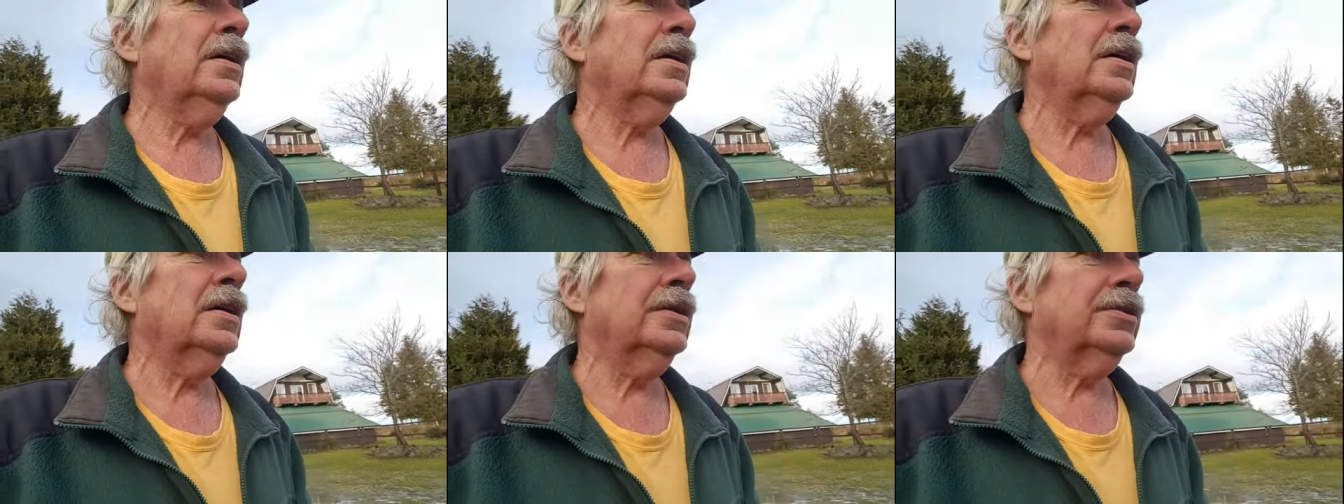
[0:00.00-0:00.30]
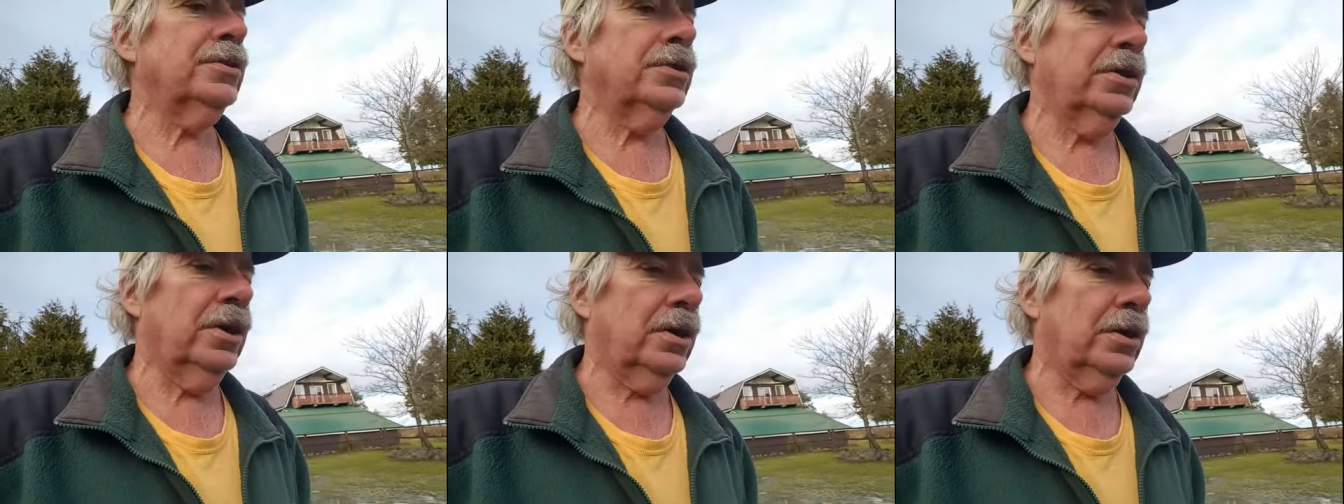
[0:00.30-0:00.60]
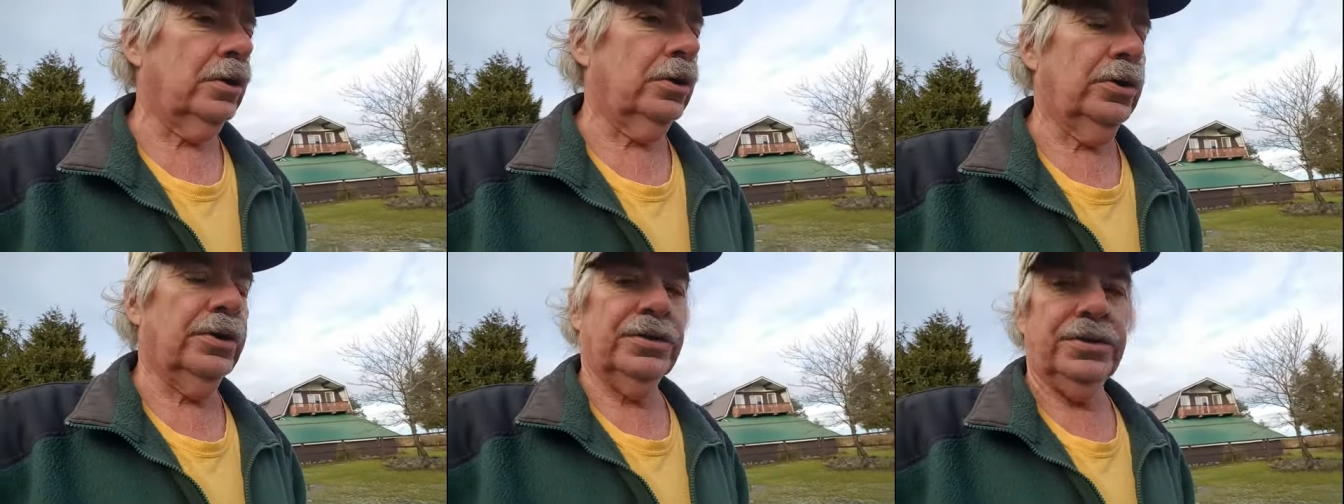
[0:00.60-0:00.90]
Uh, so you got
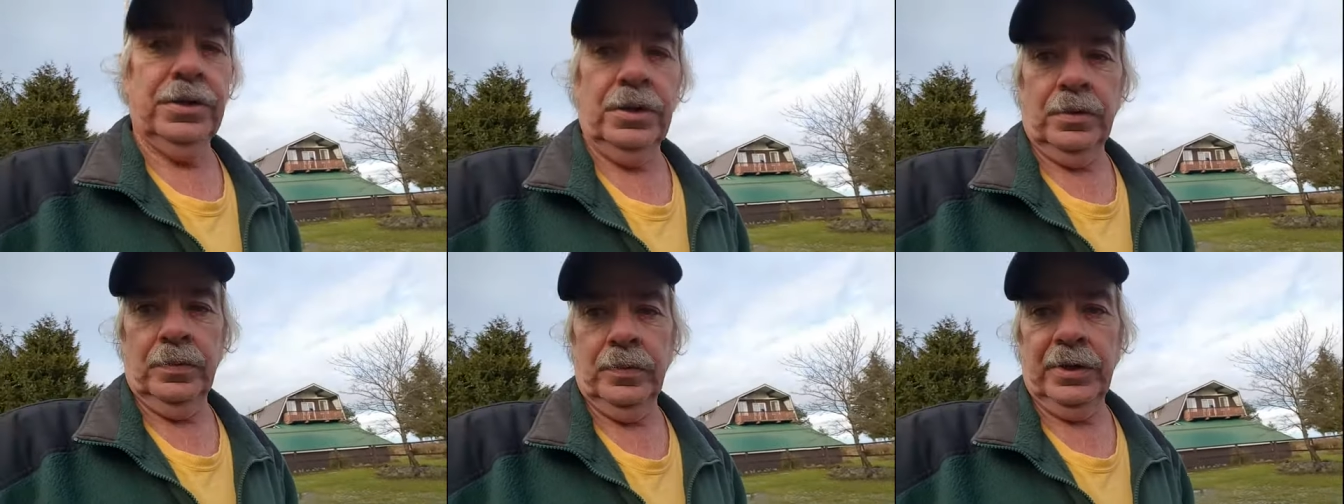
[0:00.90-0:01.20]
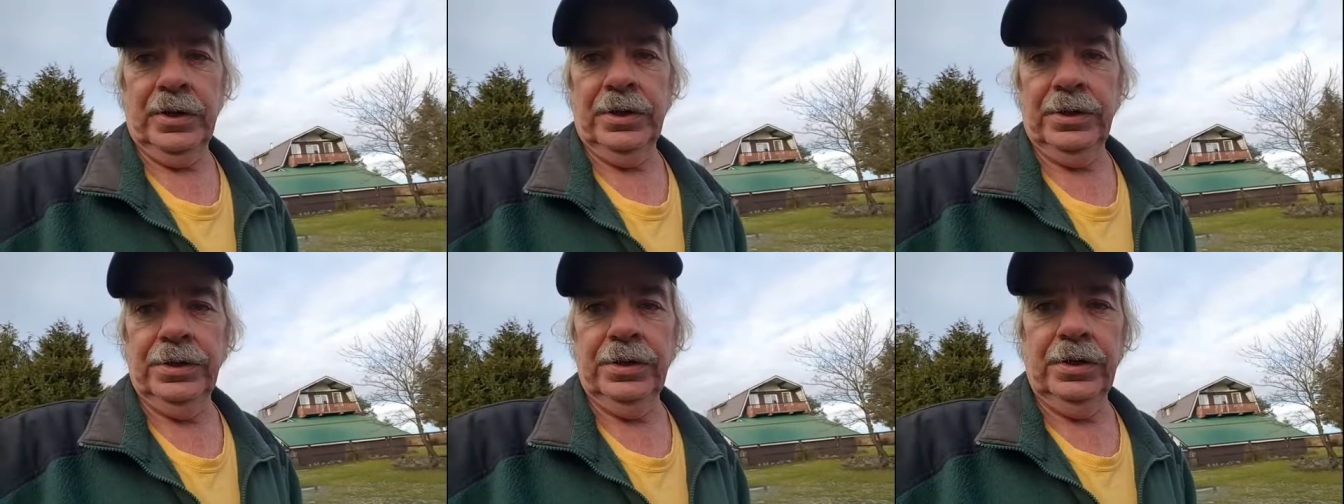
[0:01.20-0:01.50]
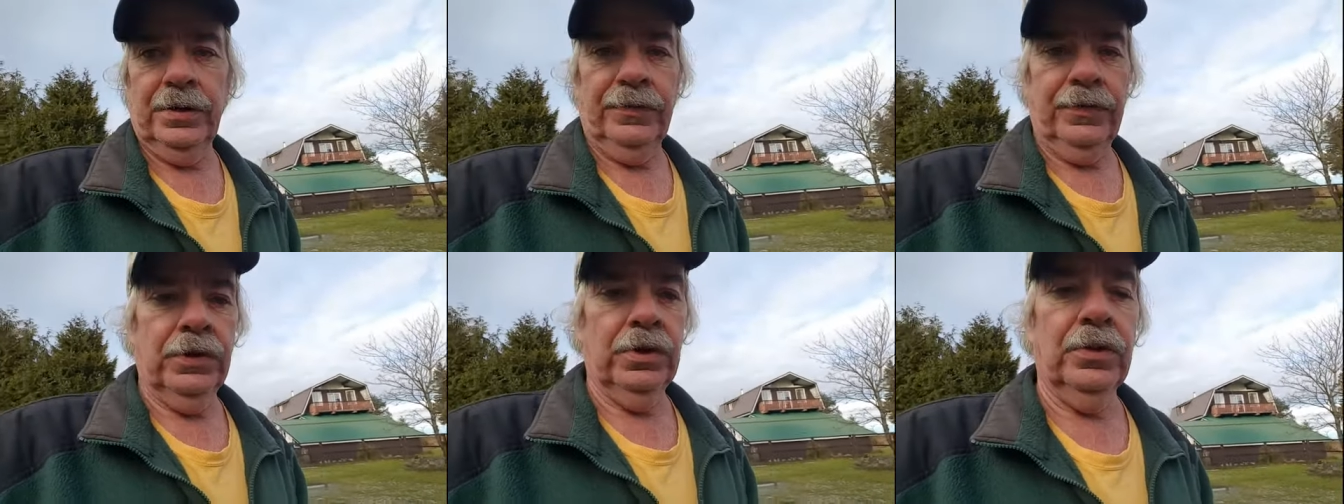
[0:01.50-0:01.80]
to earn some, but it,
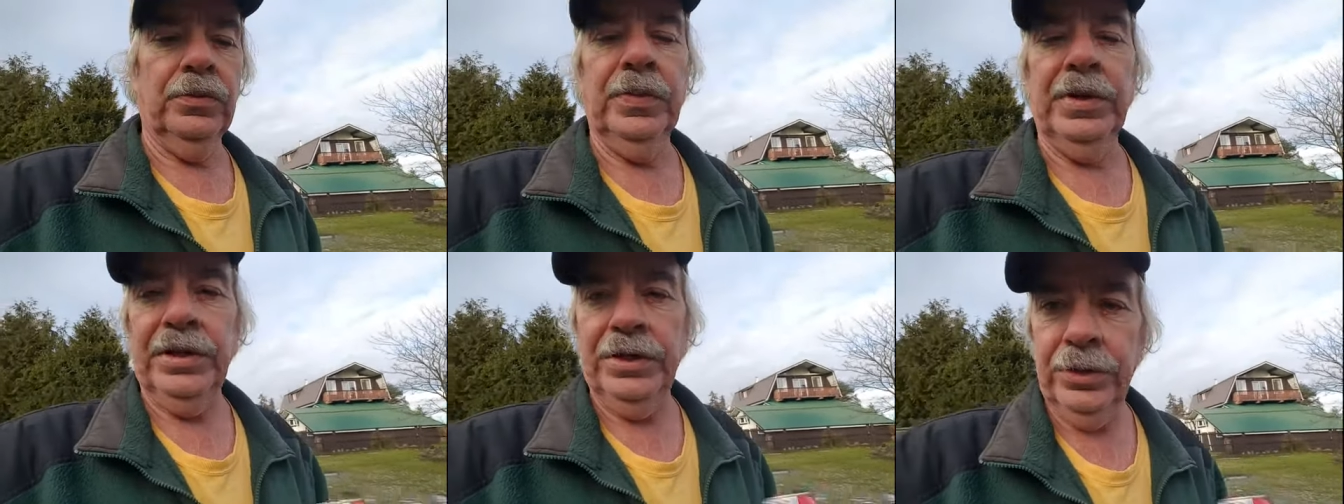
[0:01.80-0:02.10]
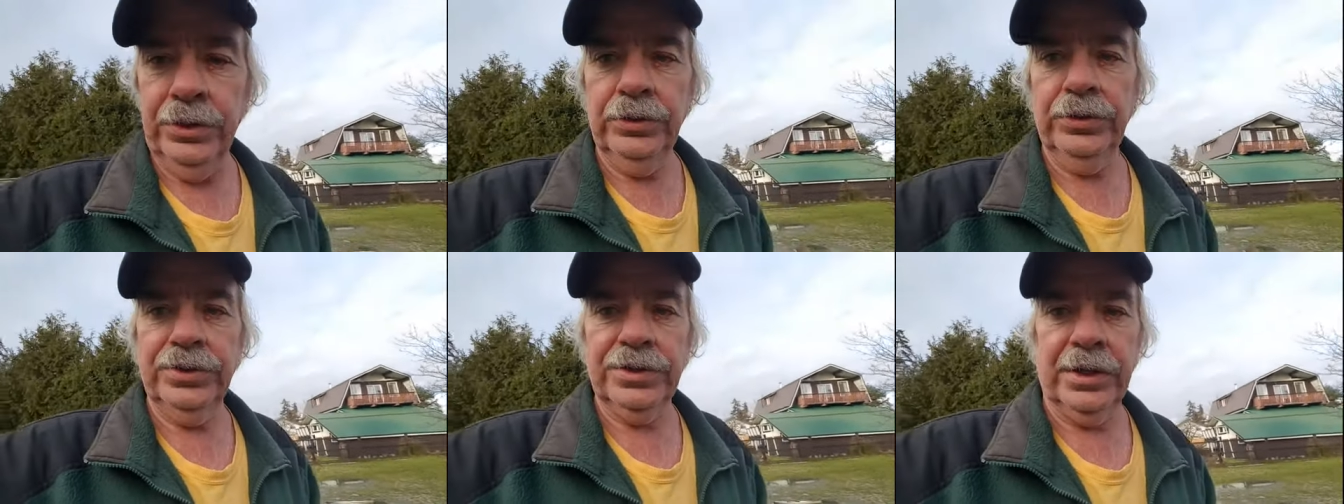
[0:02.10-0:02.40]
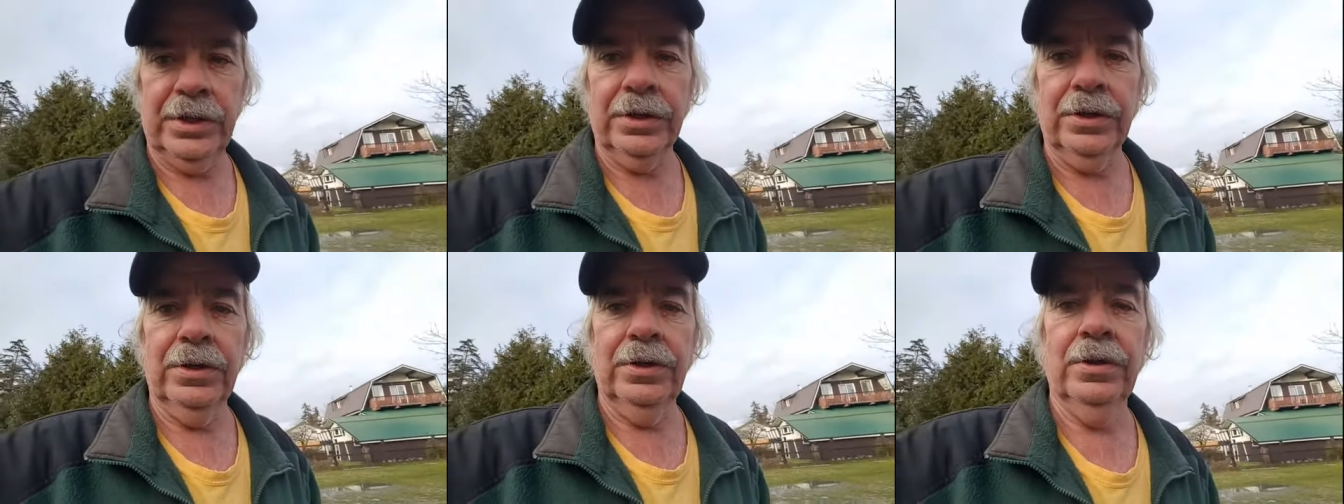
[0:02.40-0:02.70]
if you can reduce
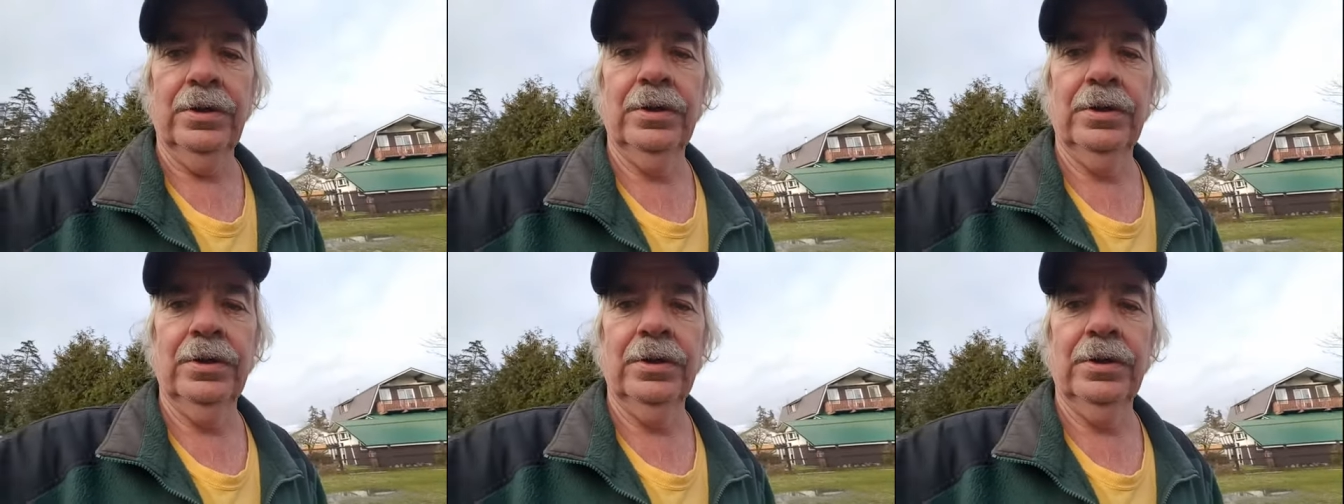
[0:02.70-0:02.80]
it